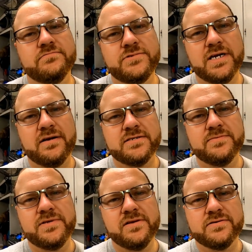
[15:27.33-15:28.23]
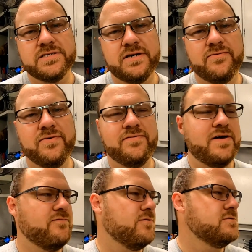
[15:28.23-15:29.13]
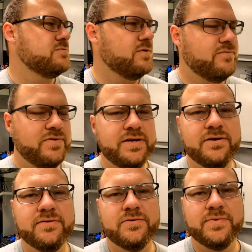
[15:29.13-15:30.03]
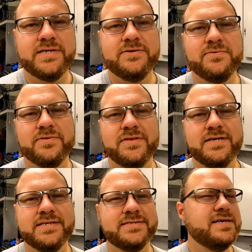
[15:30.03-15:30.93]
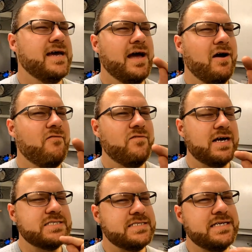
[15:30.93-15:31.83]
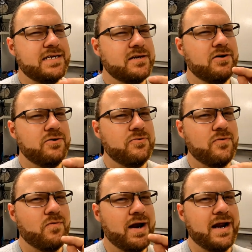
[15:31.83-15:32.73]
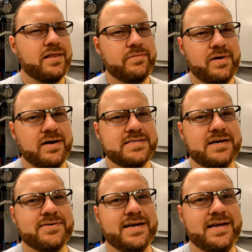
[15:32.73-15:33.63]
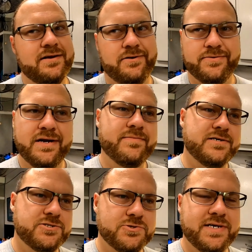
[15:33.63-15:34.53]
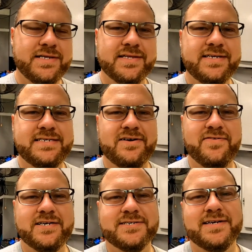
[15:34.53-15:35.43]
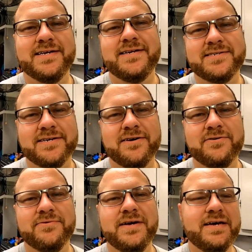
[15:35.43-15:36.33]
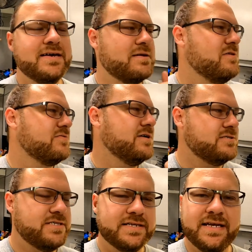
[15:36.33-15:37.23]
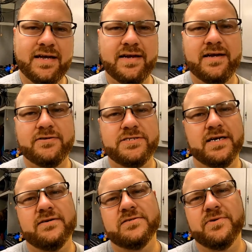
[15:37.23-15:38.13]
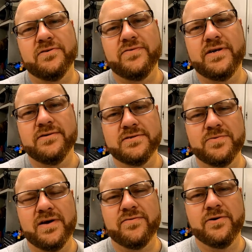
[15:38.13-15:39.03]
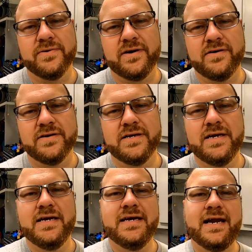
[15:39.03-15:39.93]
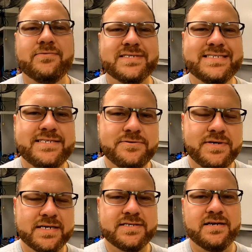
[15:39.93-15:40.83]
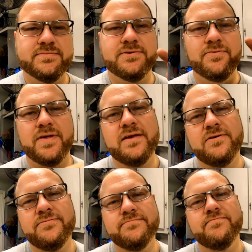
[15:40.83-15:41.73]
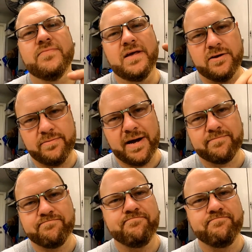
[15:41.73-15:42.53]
Check out some of the other stuff. We have that first run video that we did with this. How fast did it go right out of the box? How could I get it going down my street at least? How fast could I get it to go? Come over here, check that out. Check out some other videos that we have going on, and I will see you next time. So thank you, and goodbye.